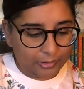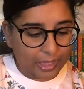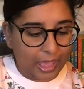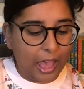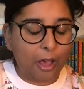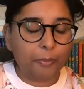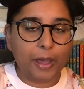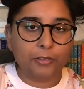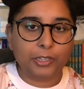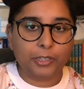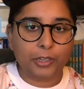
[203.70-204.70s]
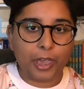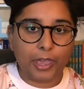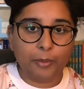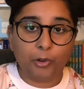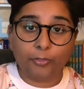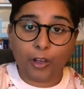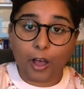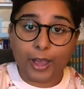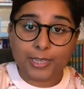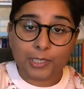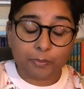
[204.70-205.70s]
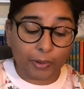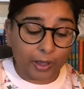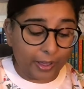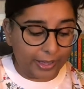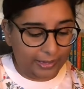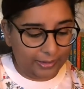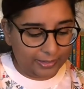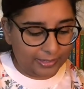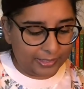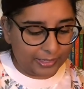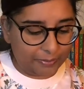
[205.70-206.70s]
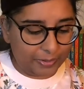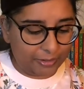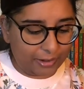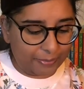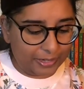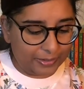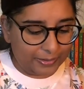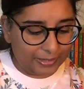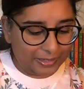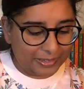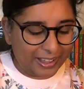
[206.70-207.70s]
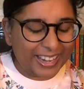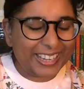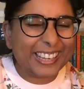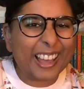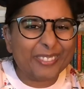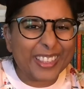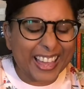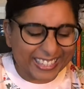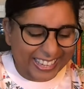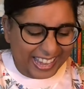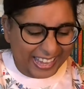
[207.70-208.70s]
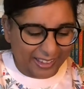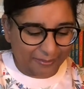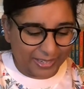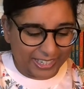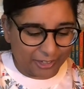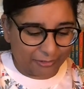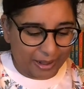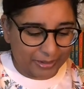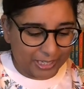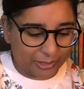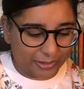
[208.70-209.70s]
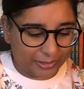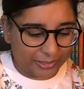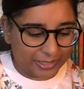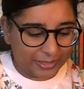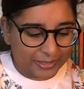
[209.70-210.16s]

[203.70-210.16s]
"How about a game of I Spy?" said Big Rabbit. "I love that game," Little Rabbit squealed.